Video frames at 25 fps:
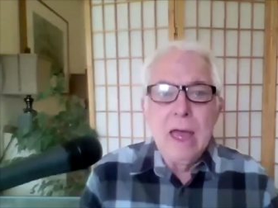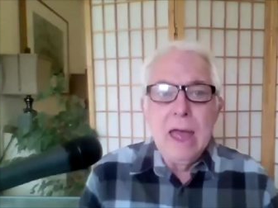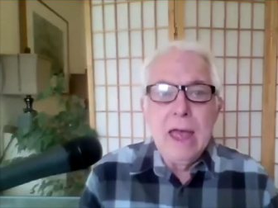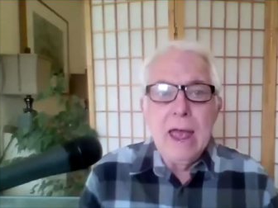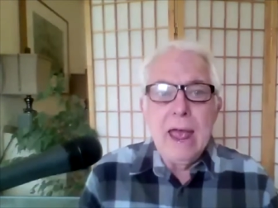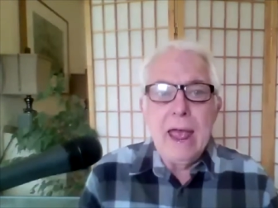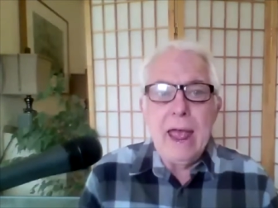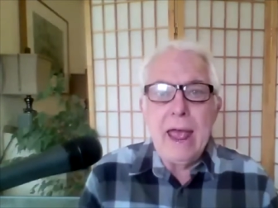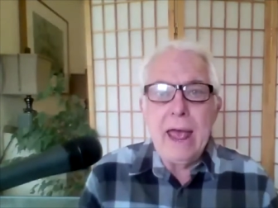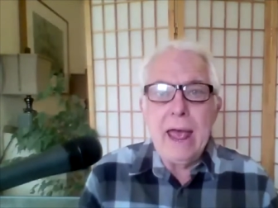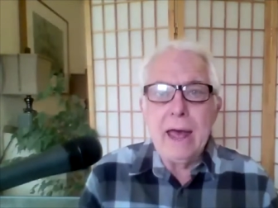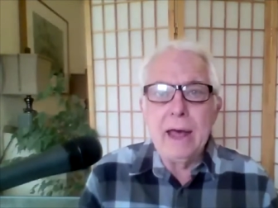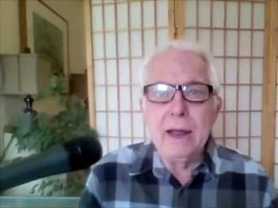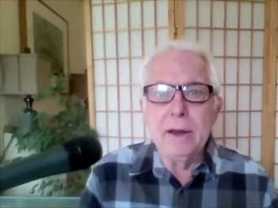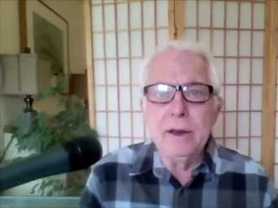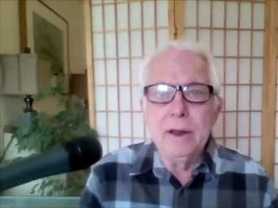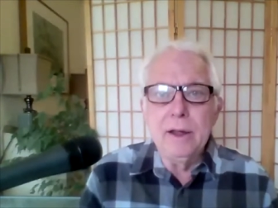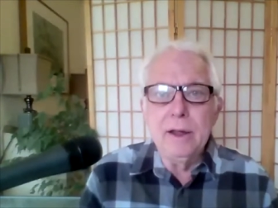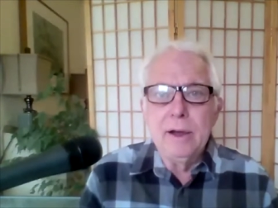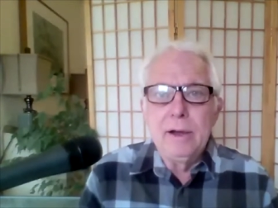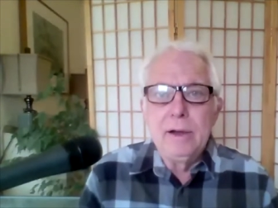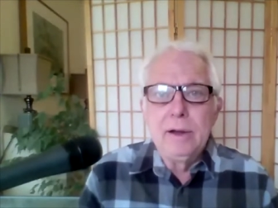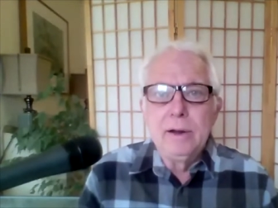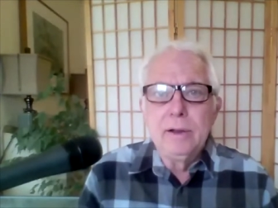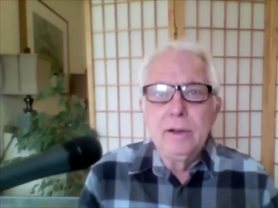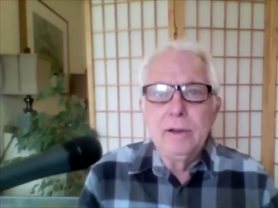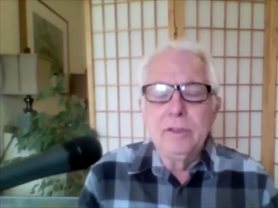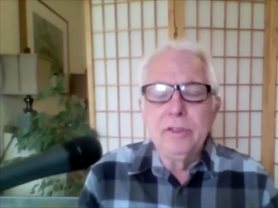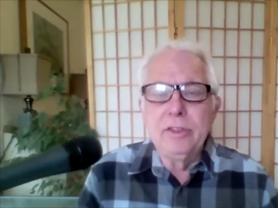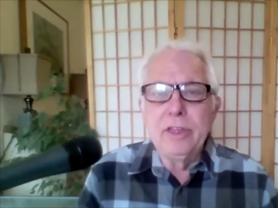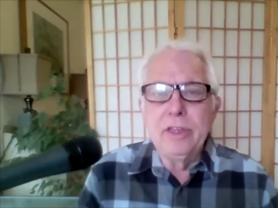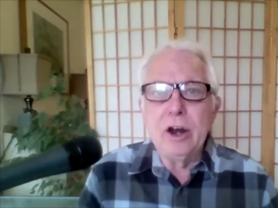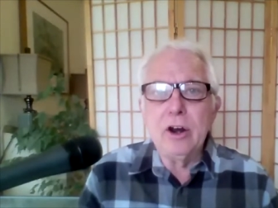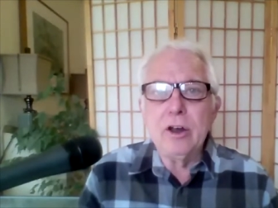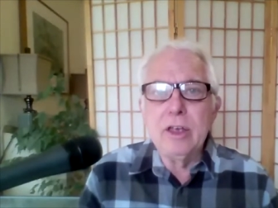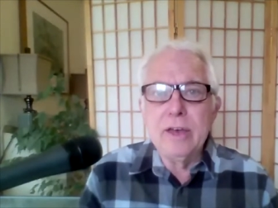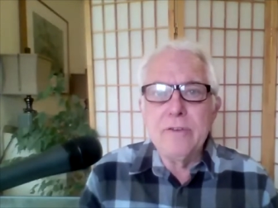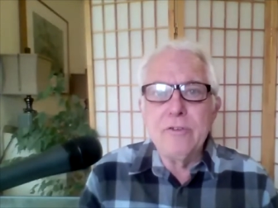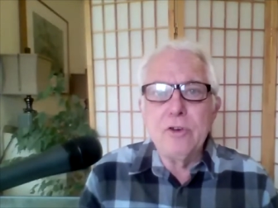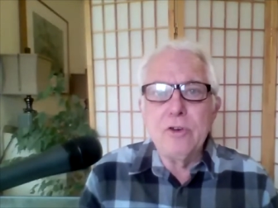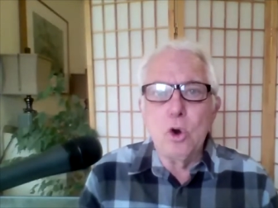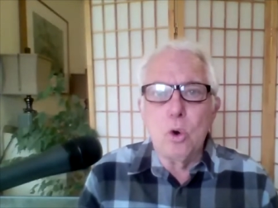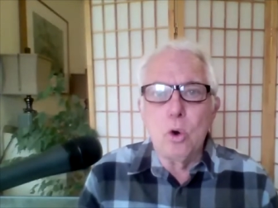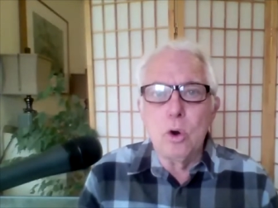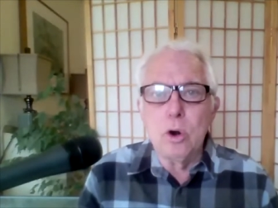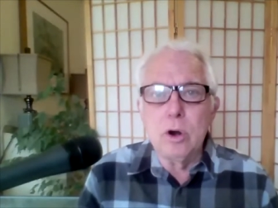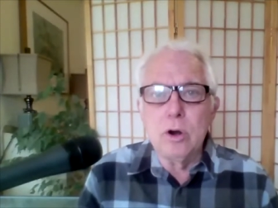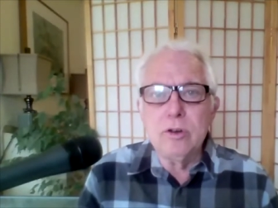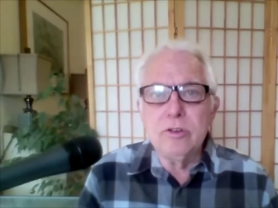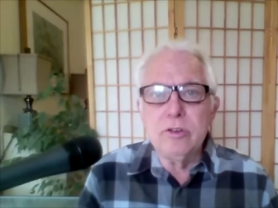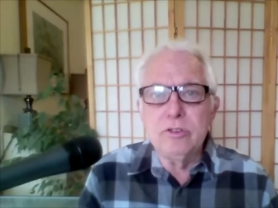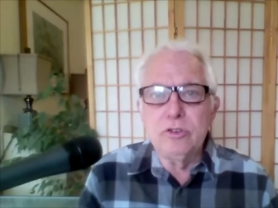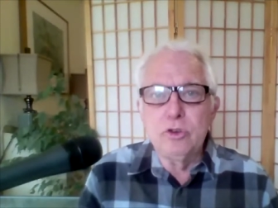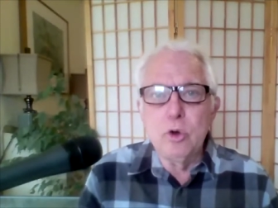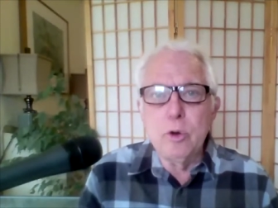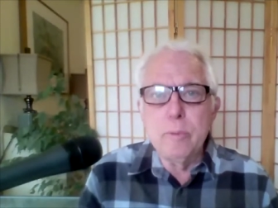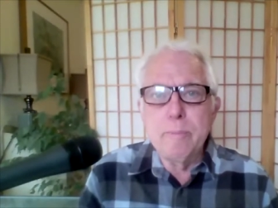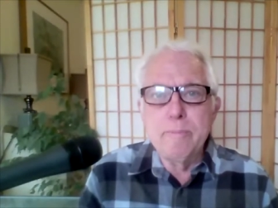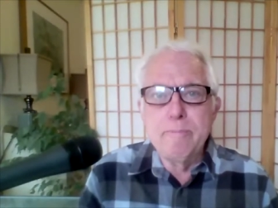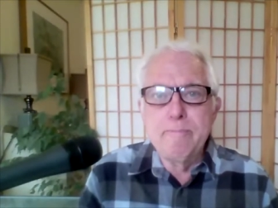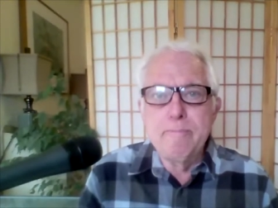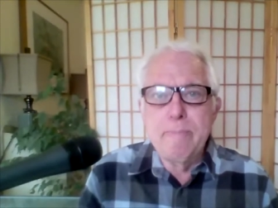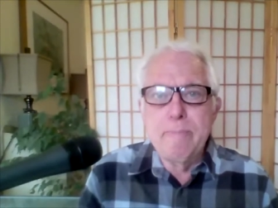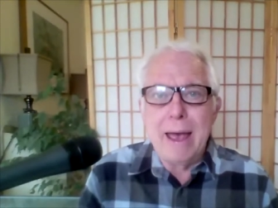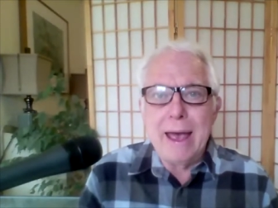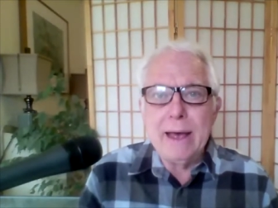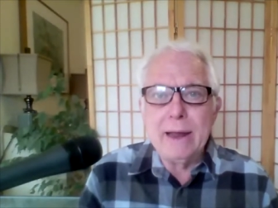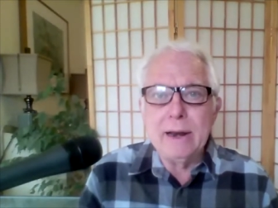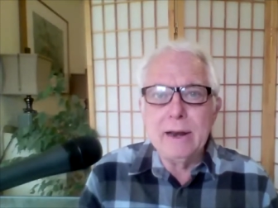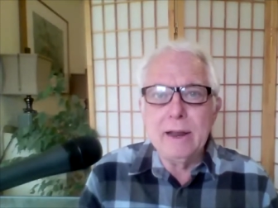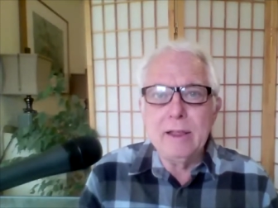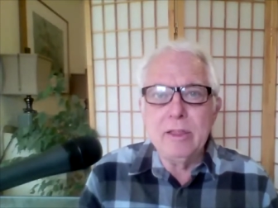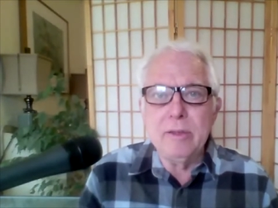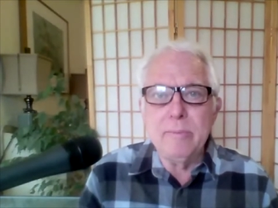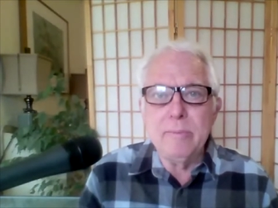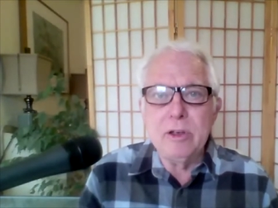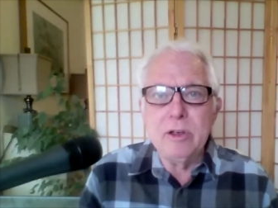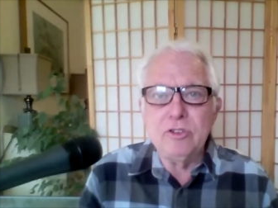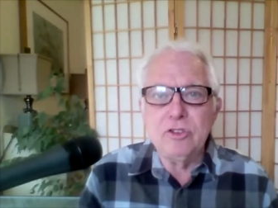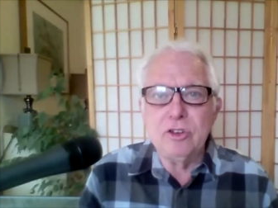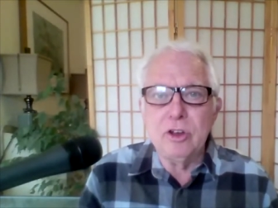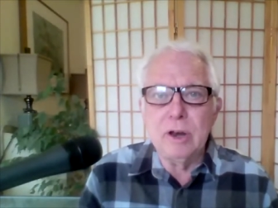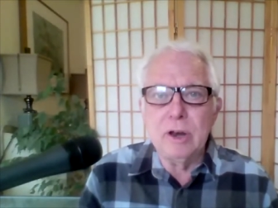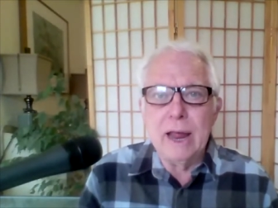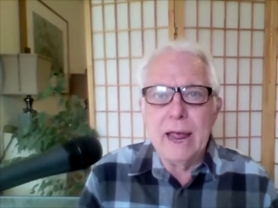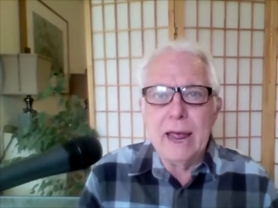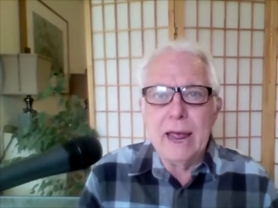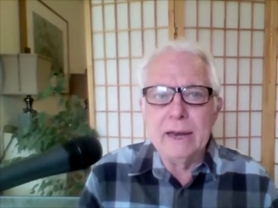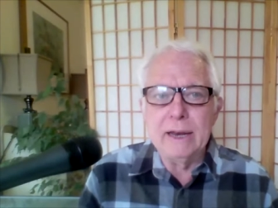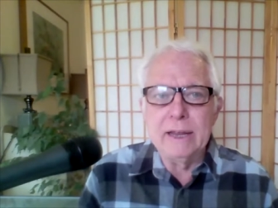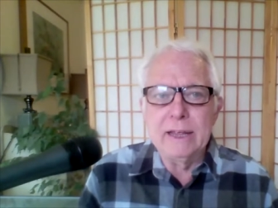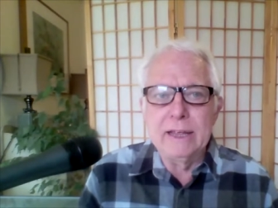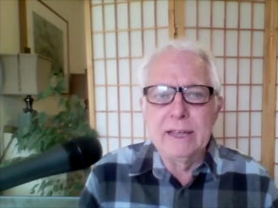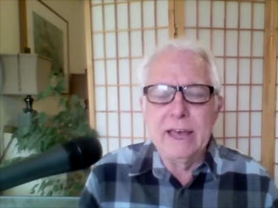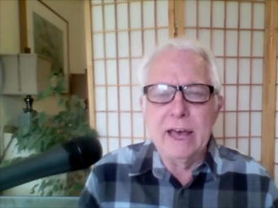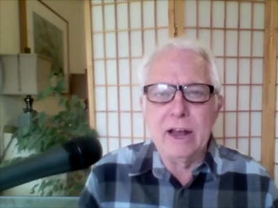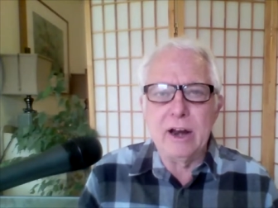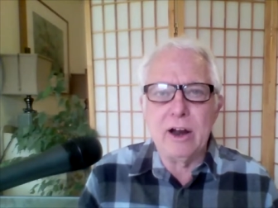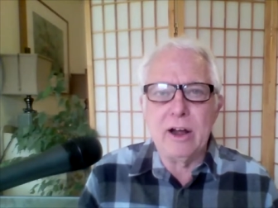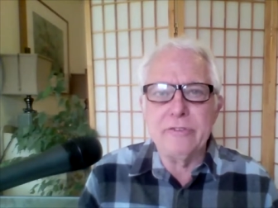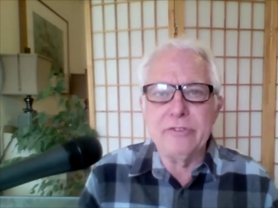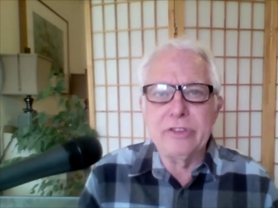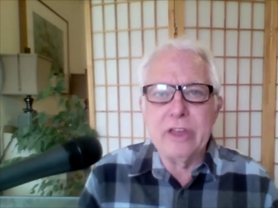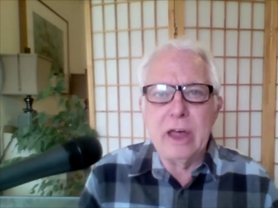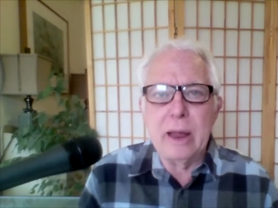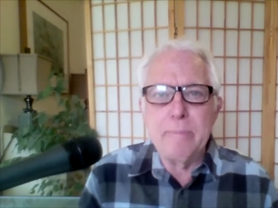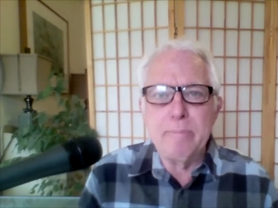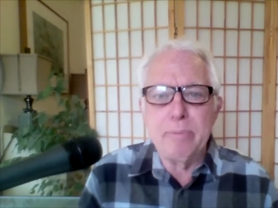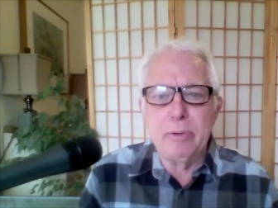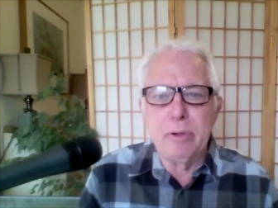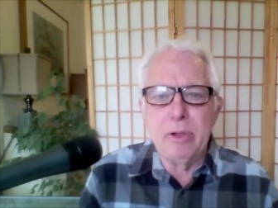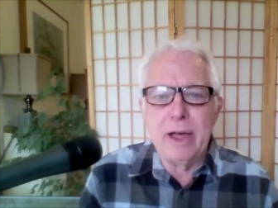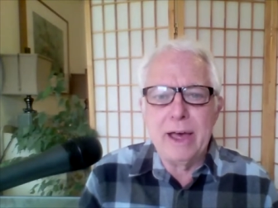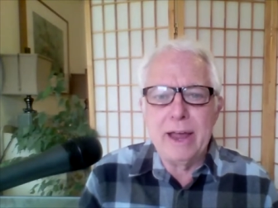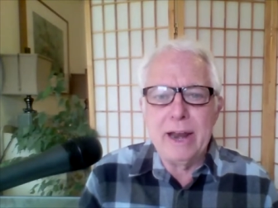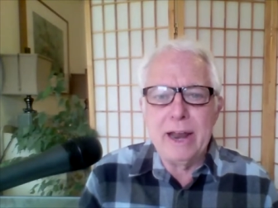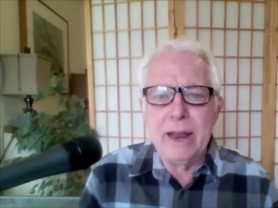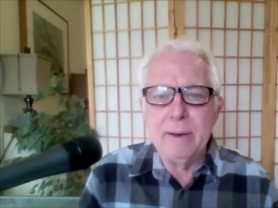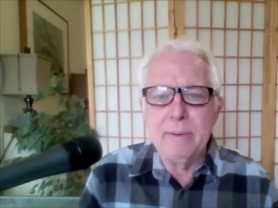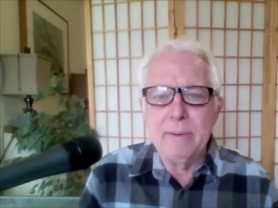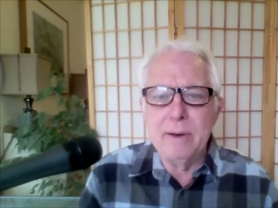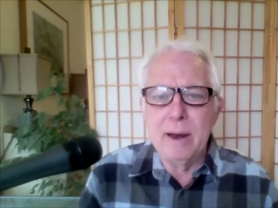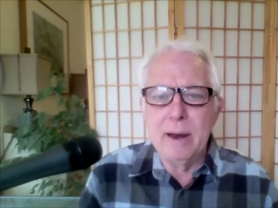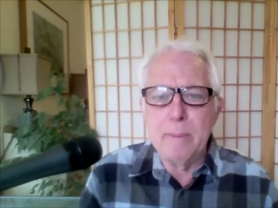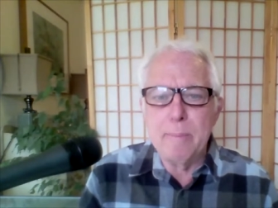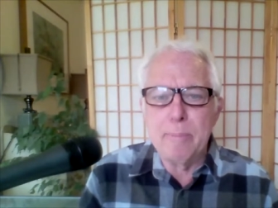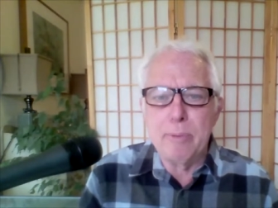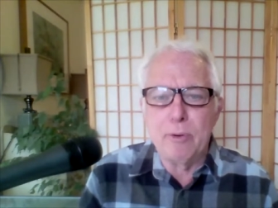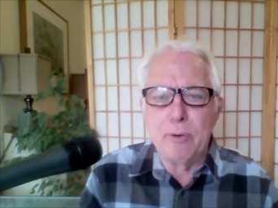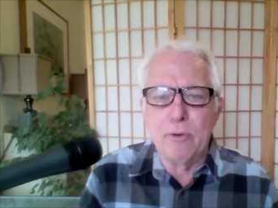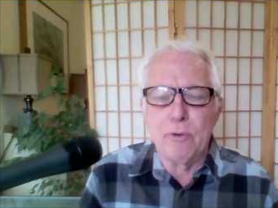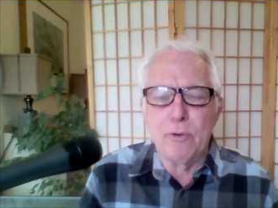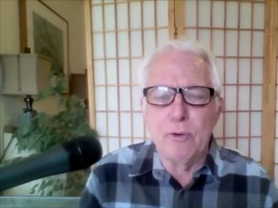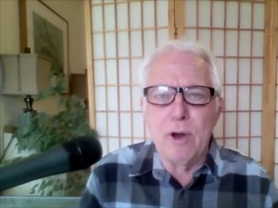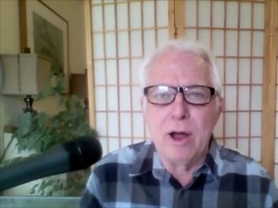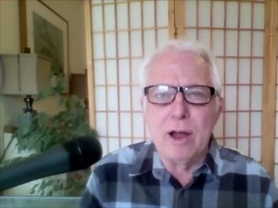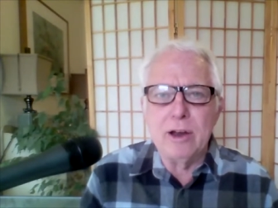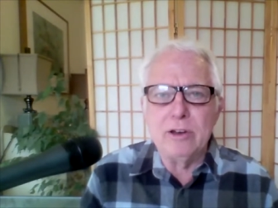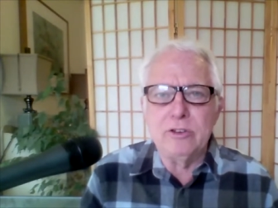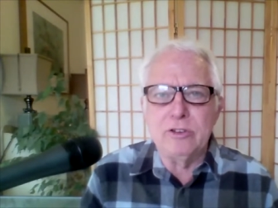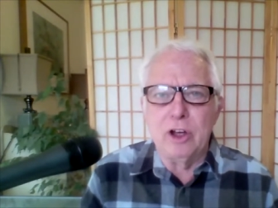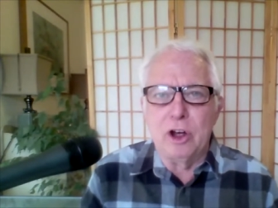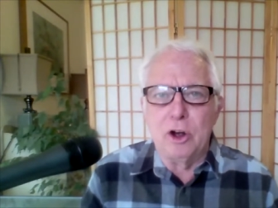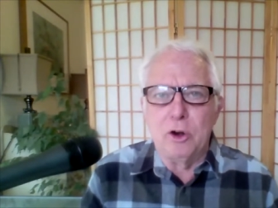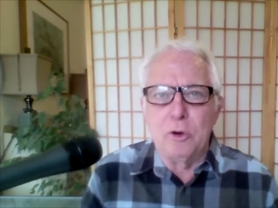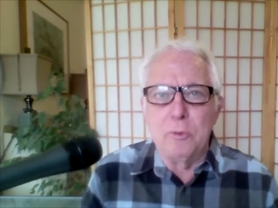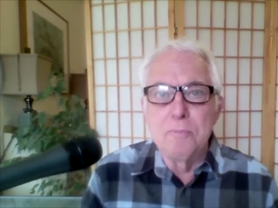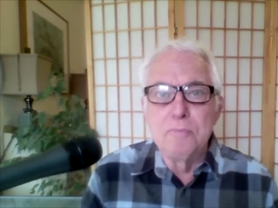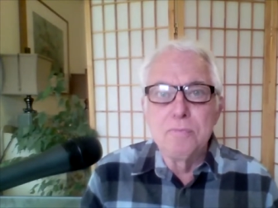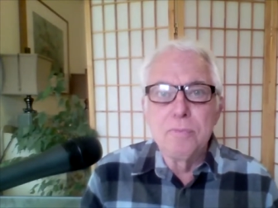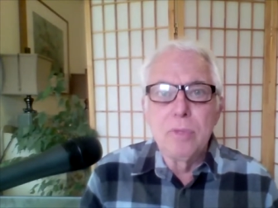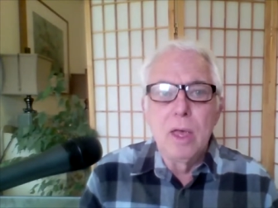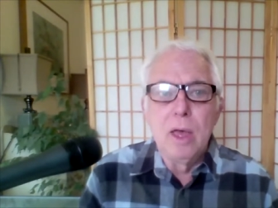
and they're given orders to abandon the mission and get off that planet pronto.